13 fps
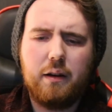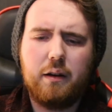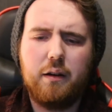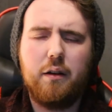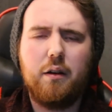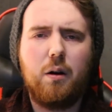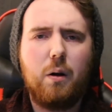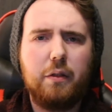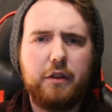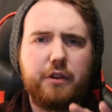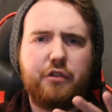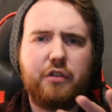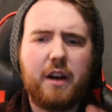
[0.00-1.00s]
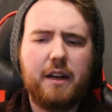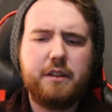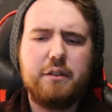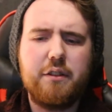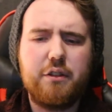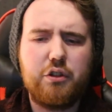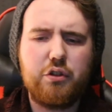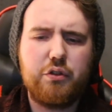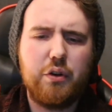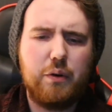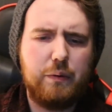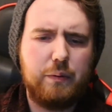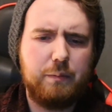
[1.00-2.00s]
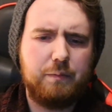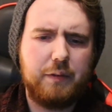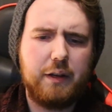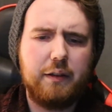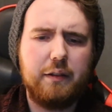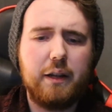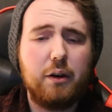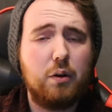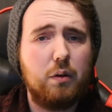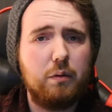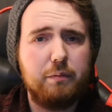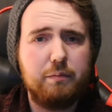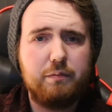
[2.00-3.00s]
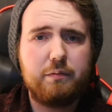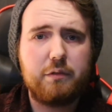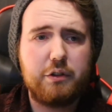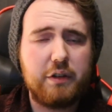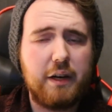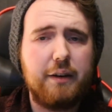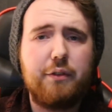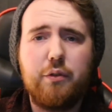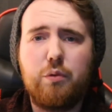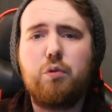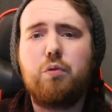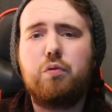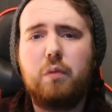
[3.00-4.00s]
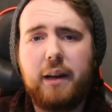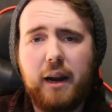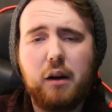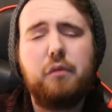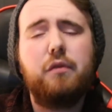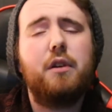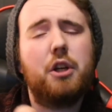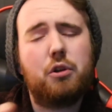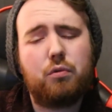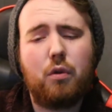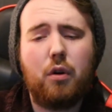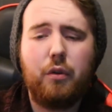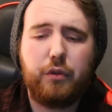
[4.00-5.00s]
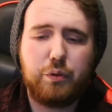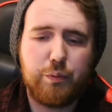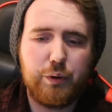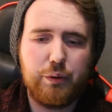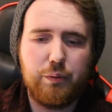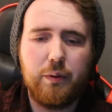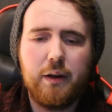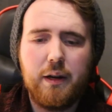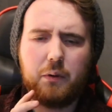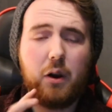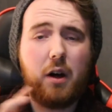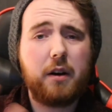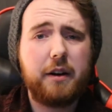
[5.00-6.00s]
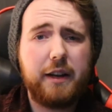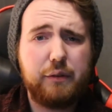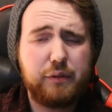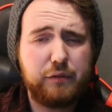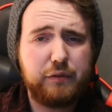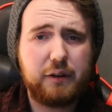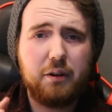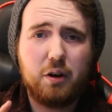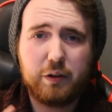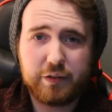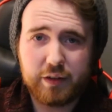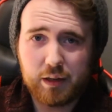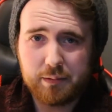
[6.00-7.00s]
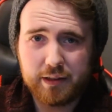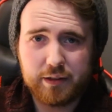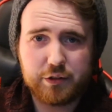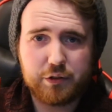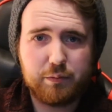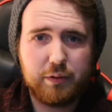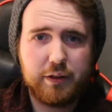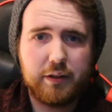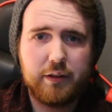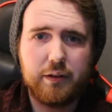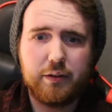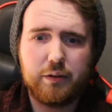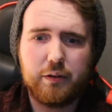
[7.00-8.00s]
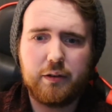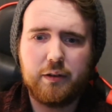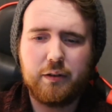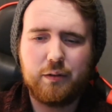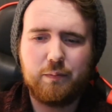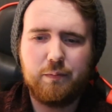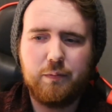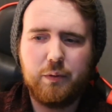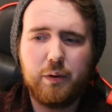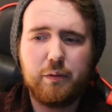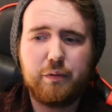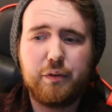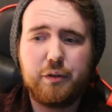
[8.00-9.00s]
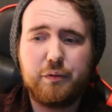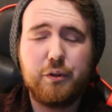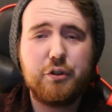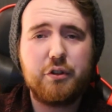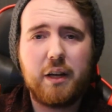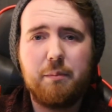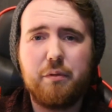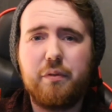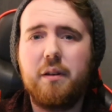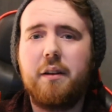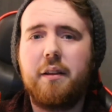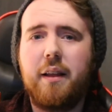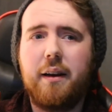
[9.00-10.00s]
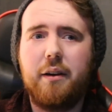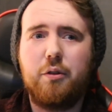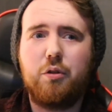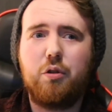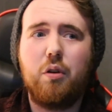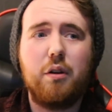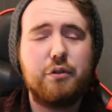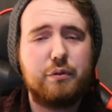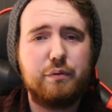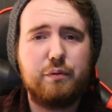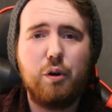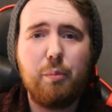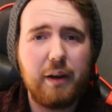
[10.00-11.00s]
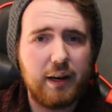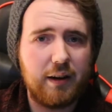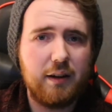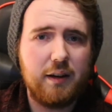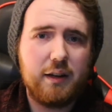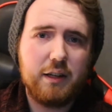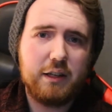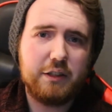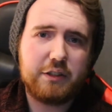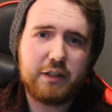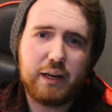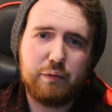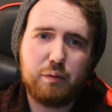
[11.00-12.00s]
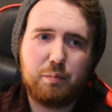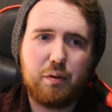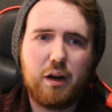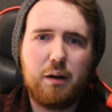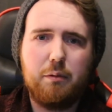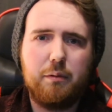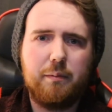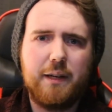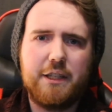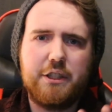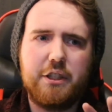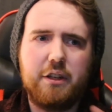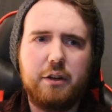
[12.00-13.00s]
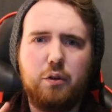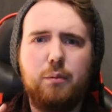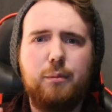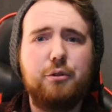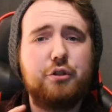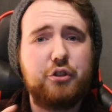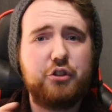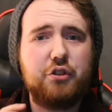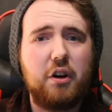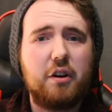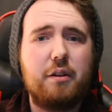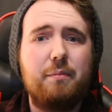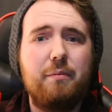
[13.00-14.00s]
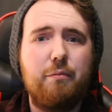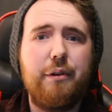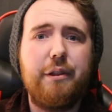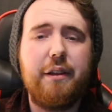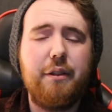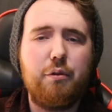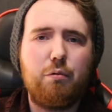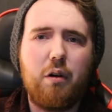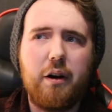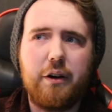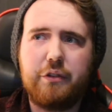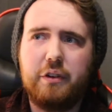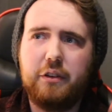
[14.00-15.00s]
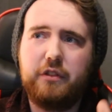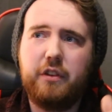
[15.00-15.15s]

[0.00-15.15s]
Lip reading: on the sides of this stone, and they all decided to carefully crawl through. Lockett having a very hard time at this, with her, for the first time revealing that her claustrophobia is kind of a problem, as she got almost stuck within the rocks.